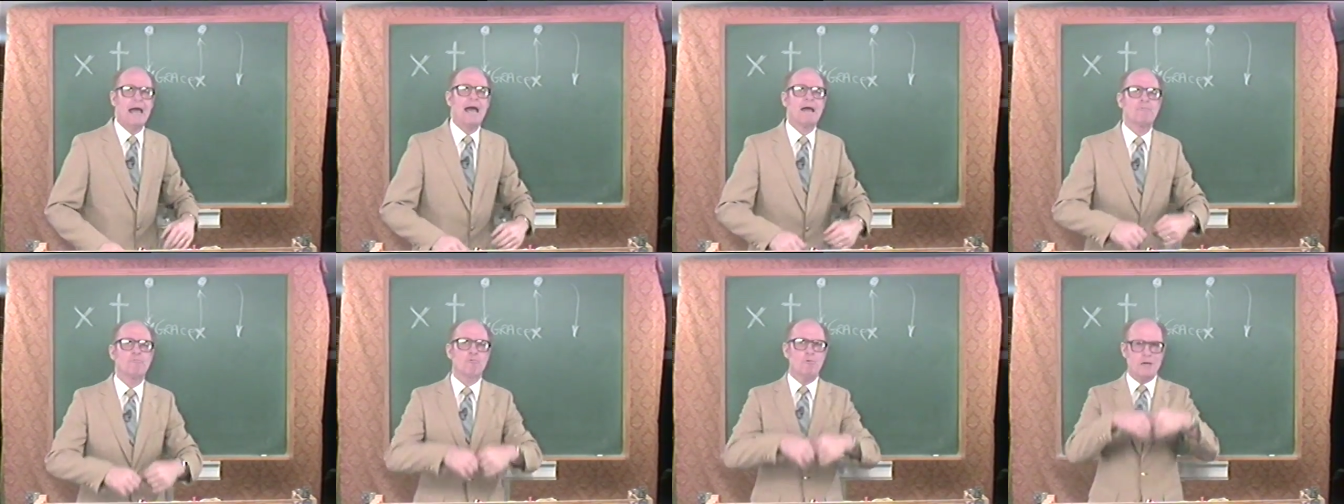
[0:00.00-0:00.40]

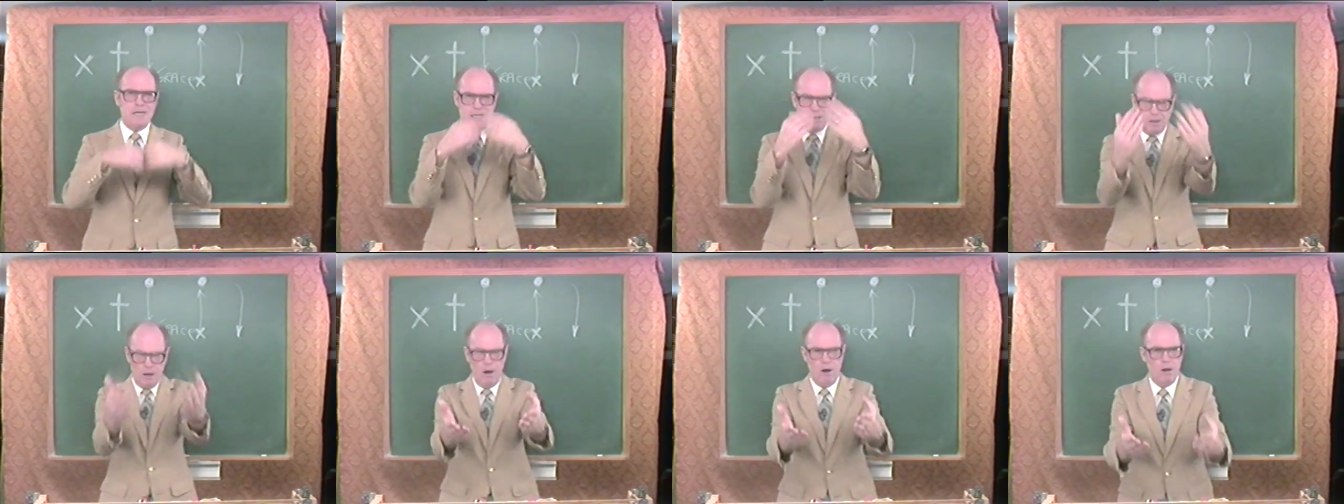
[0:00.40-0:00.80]
and we
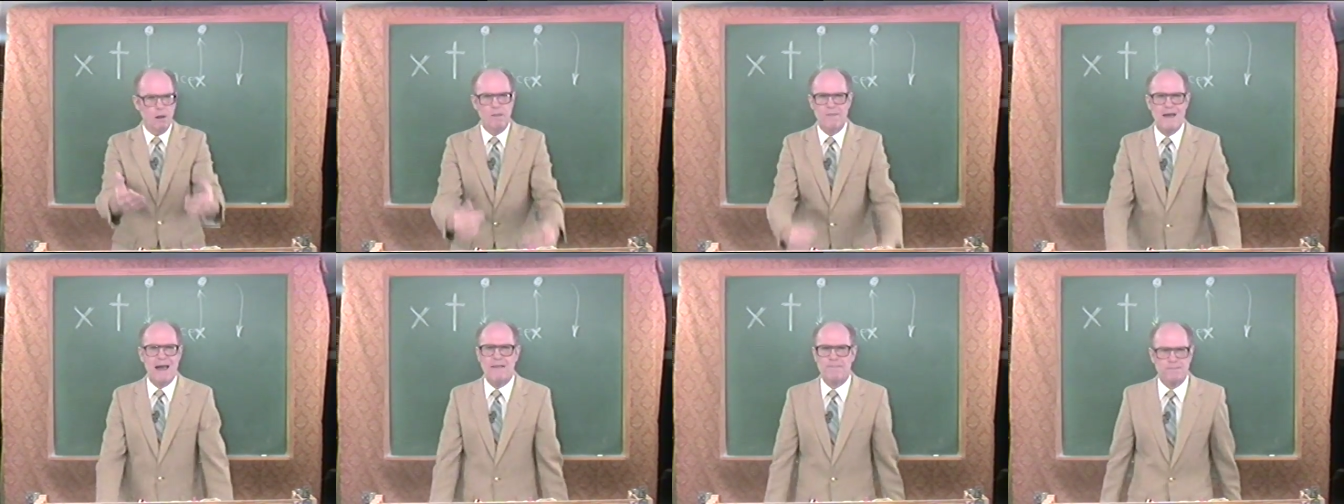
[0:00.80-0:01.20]

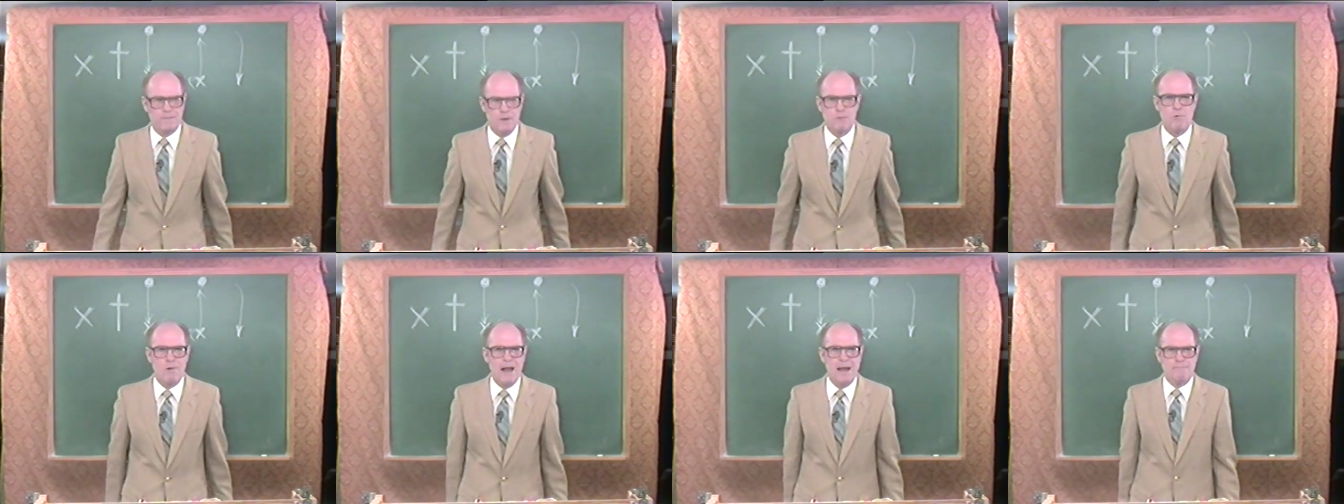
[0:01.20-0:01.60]
call that
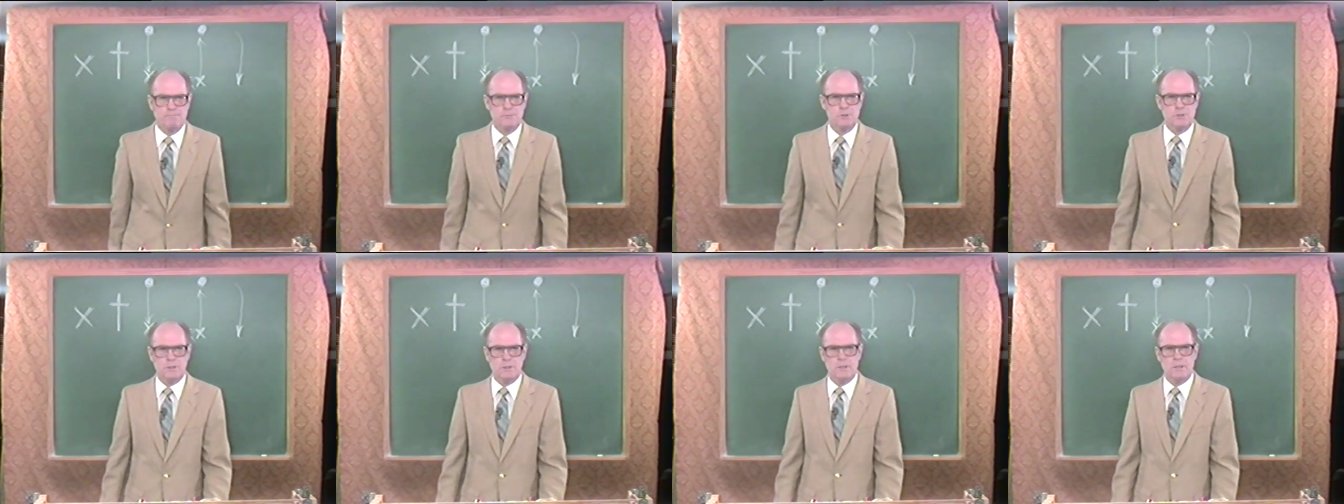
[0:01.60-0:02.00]
the
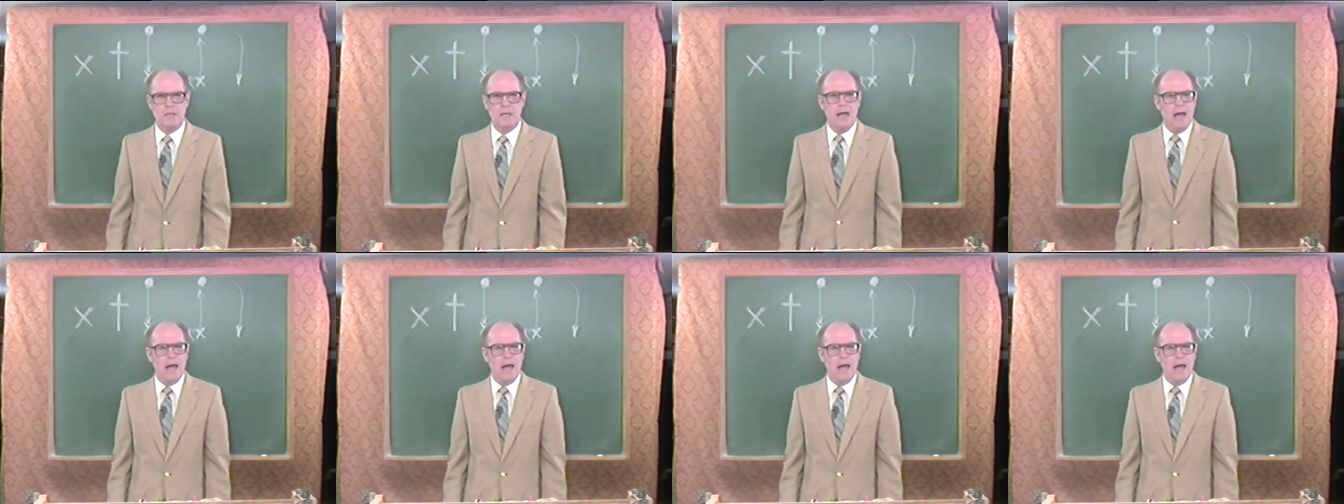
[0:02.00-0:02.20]
rapture.